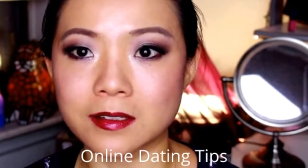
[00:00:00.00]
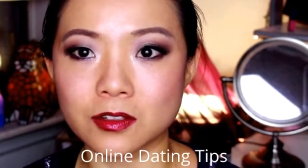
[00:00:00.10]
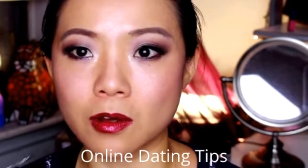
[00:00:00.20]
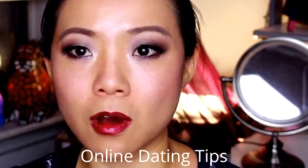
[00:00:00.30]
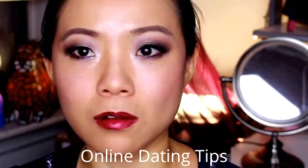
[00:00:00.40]

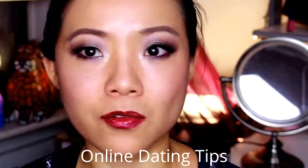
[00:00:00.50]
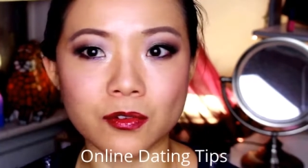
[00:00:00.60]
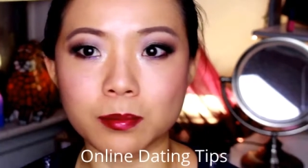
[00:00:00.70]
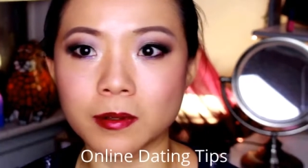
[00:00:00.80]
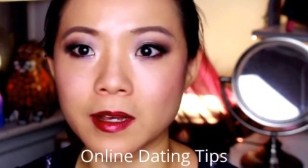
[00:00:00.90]
It's all
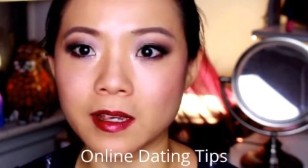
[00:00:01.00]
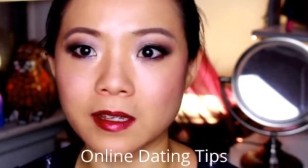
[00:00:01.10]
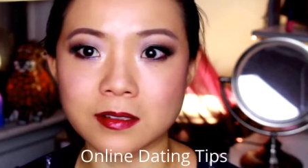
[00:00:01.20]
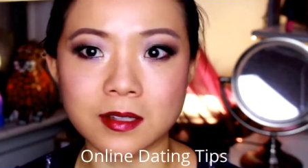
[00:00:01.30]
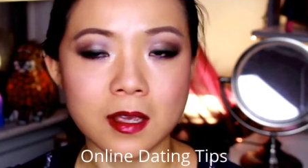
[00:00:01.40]
over the
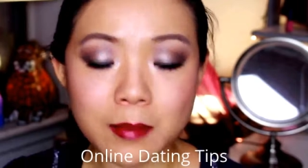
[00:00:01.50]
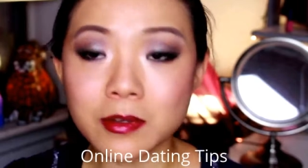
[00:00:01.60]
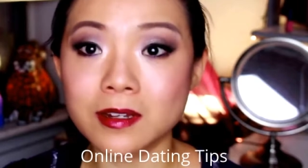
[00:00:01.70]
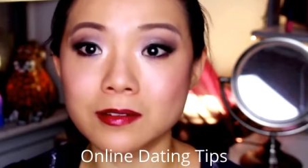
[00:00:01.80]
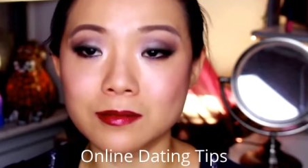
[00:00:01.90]
place. I'm
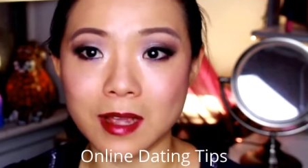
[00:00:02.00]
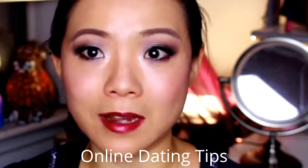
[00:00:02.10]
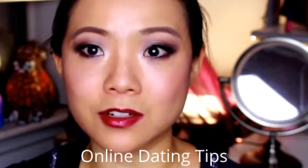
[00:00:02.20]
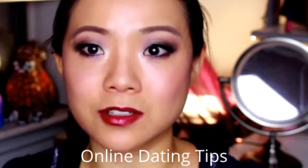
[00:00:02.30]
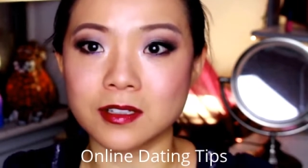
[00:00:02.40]
gonna
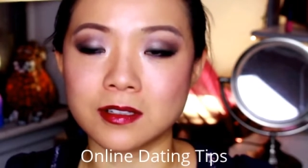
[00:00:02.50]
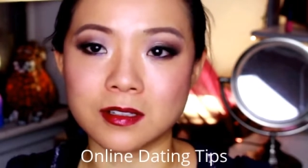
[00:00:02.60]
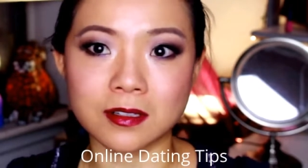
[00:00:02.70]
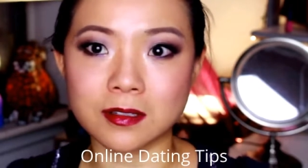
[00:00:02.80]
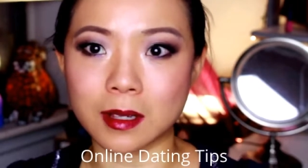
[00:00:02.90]
actually,
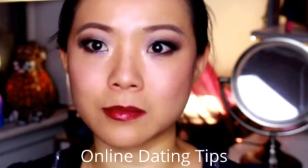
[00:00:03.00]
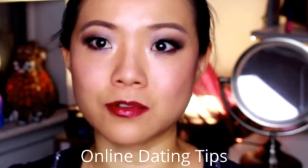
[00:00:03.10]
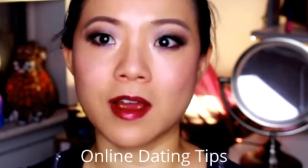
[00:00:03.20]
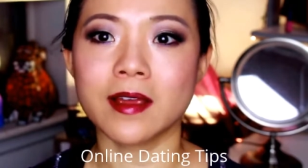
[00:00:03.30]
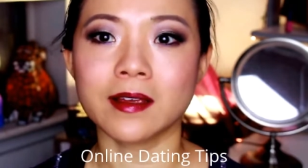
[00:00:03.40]
since I'm
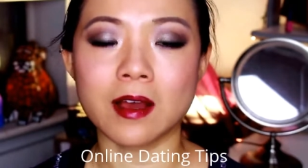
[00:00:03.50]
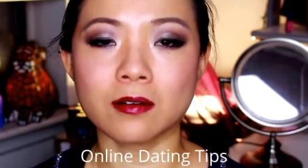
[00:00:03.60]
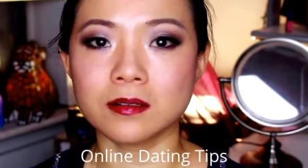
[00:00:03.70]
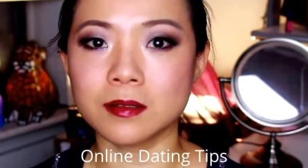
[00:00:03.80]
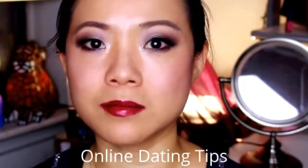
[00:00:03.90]
trying
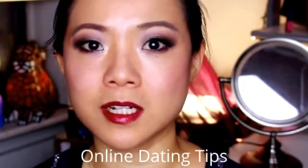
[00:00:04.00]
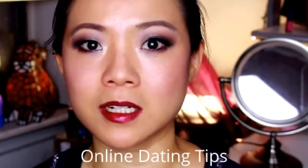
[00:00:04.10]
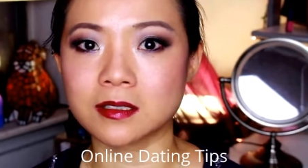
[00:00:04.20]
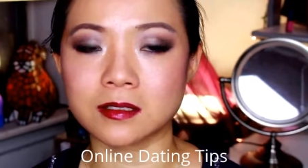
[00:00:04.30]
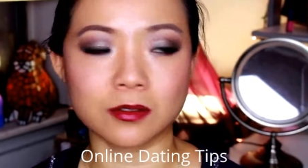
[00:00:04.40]
out
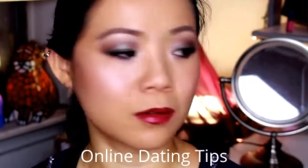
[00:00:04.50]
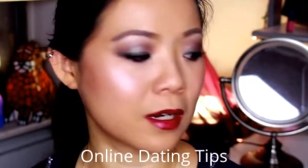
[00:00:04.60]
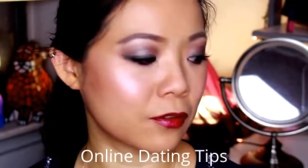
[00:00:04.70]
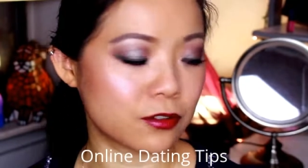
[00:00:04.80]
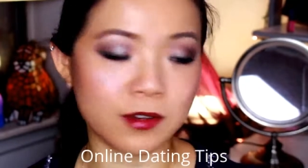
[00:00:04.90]
lipsticks or
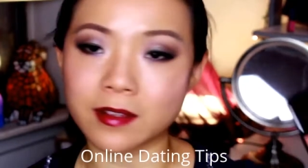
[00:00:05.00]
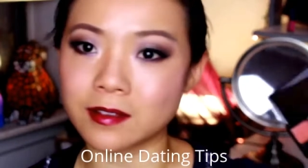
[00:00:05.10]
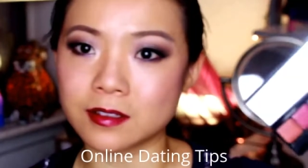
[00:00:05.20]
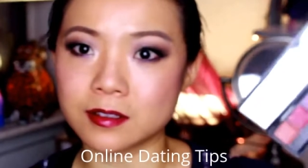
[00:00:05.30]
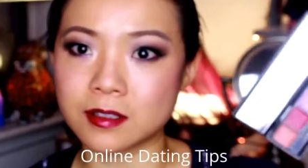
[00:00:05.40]
whatever, trying
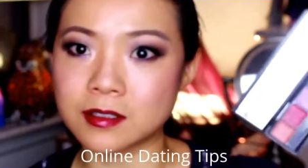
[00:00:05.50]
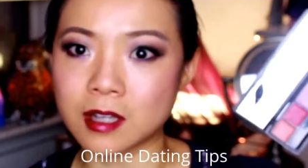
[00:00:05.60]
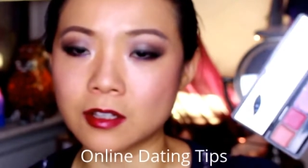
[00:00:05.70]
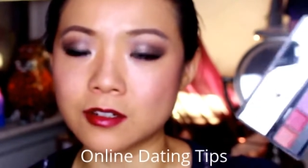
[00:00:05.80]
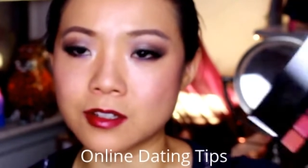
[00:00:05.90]
these
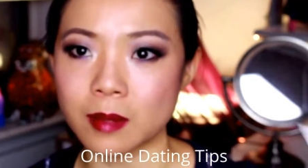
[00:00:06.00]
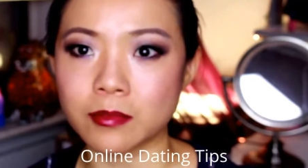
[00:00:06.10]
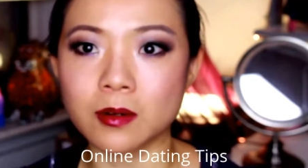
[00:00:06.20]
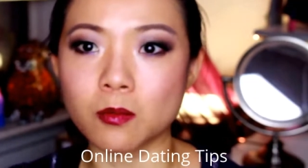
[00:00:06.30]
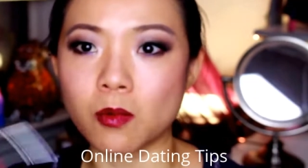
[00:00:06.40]
colors, I'm
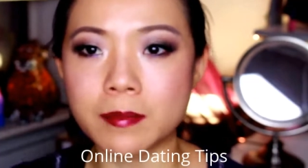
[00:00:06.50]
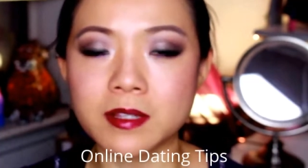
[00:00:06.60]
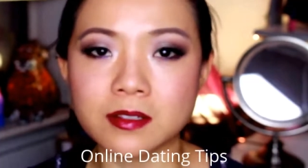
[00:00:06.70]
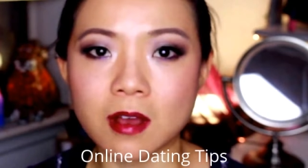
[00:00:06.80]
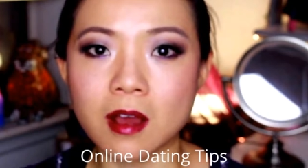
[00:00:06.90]
gonna wipe
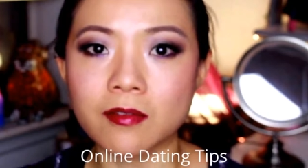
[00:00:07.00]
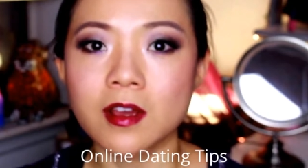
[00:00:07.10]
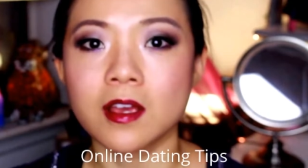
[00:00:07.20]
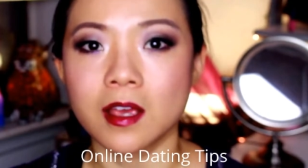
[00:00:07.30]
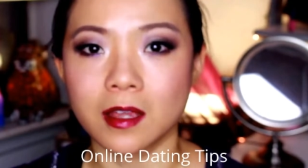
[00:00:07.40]
this off
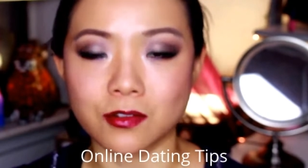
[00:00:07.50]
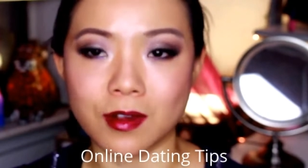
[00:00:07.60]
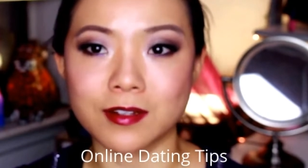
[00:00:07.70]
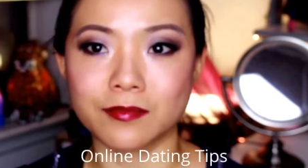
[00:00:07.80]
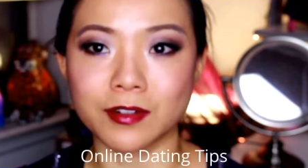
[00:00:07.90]
and
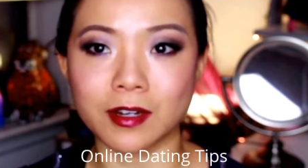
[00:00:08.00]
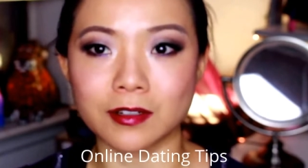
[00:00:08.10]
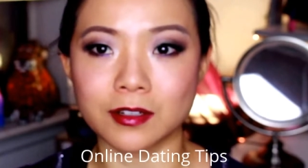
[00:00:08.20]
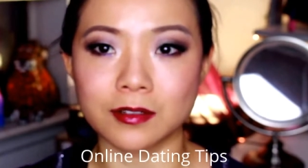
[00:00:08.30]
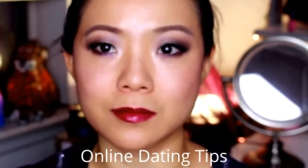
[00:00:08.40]
try a different
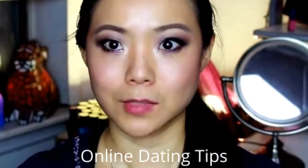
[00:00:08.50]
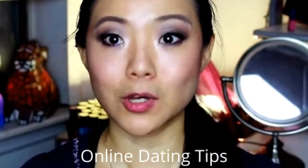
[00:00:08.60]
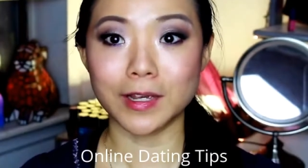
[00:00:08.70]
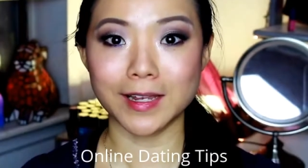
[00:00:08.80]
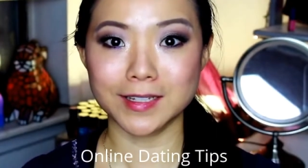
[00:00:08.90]
color.
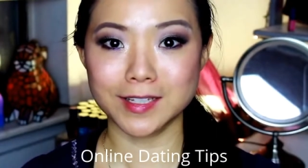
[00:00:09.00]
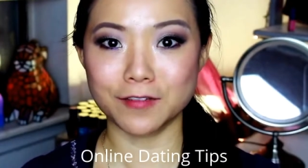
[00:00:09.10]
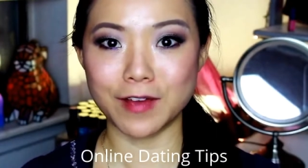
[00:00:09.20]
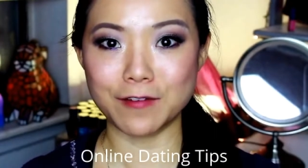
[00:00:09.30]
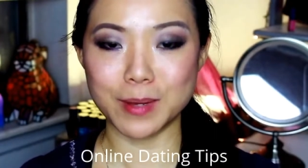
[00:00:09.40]
Okay, let's
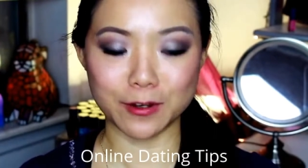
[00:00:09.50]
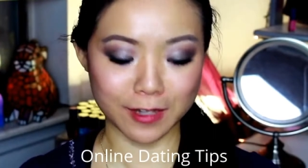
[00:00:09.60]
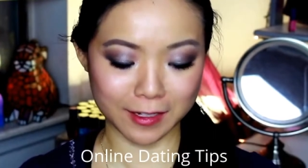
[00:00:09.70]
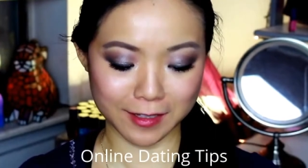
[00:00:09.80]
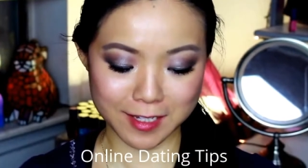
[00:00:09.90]
see if I have better
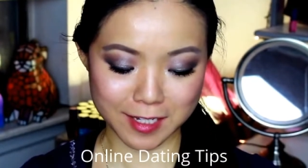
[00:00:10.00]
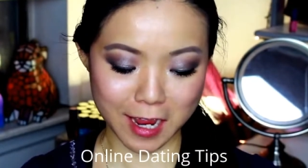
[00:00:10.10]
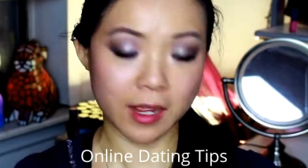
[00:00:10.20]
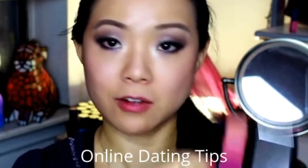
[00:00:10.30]
luck this time.